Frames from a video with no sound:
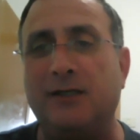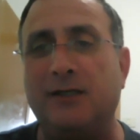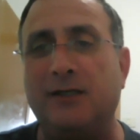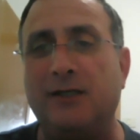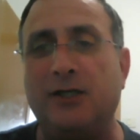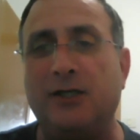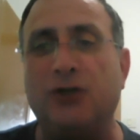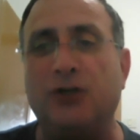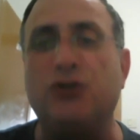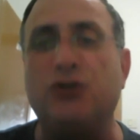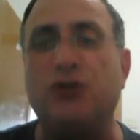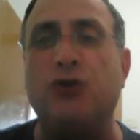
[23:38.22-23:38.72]

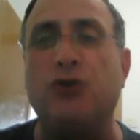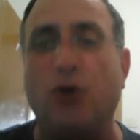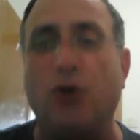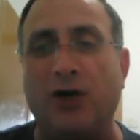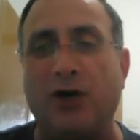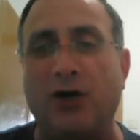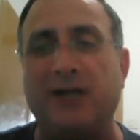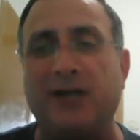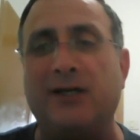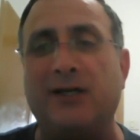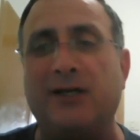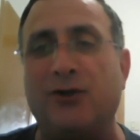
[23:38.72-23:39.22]
join an
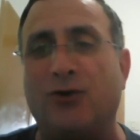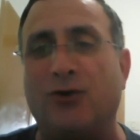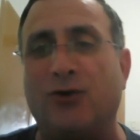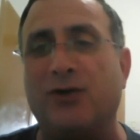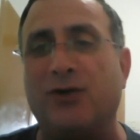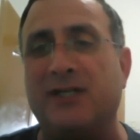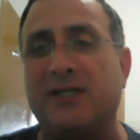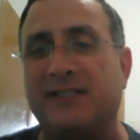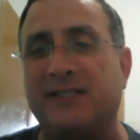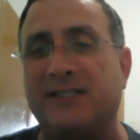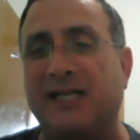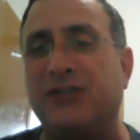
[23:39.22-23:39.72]

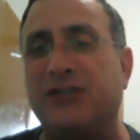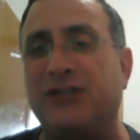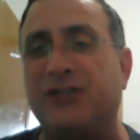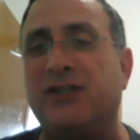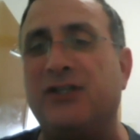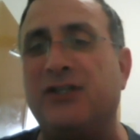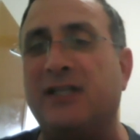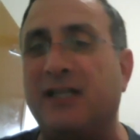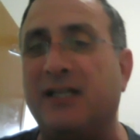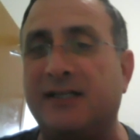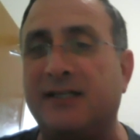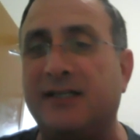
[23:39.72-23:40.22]
organization that
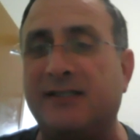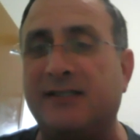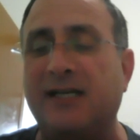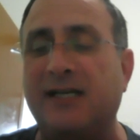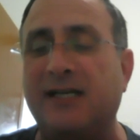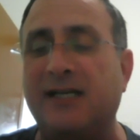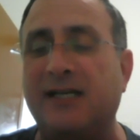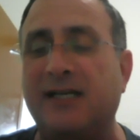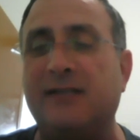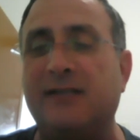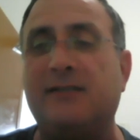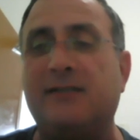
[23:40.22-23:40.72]

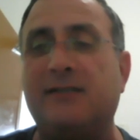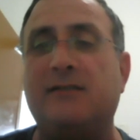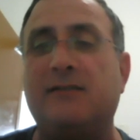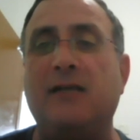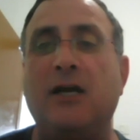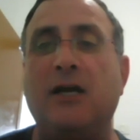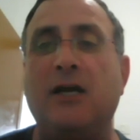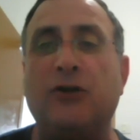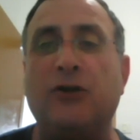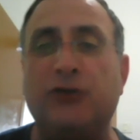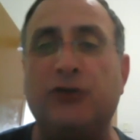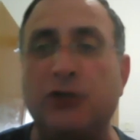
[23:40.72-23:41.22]
exists
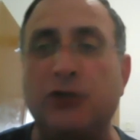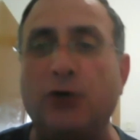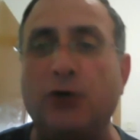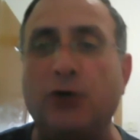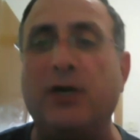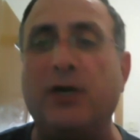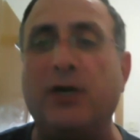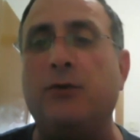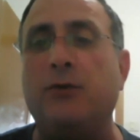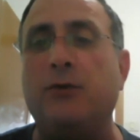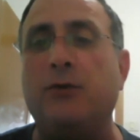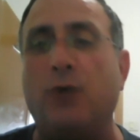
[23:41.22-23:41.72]
doing
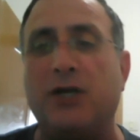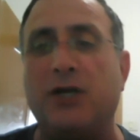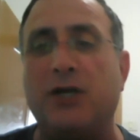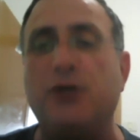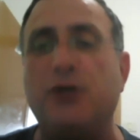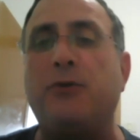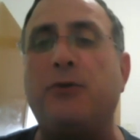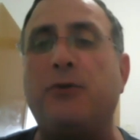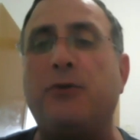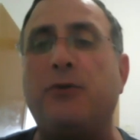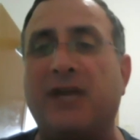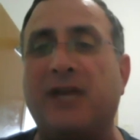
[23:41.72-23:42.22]
what you
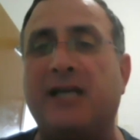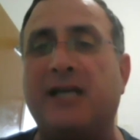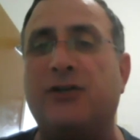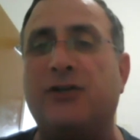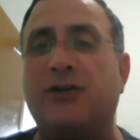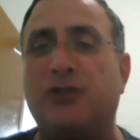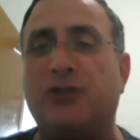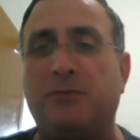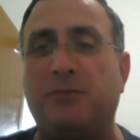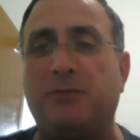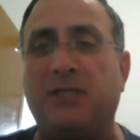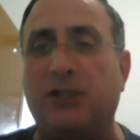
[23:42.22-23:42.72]
think it should
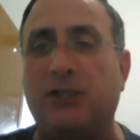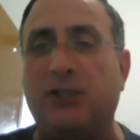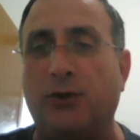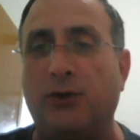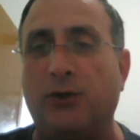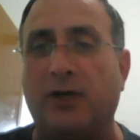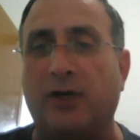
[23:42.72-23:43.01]
be doing.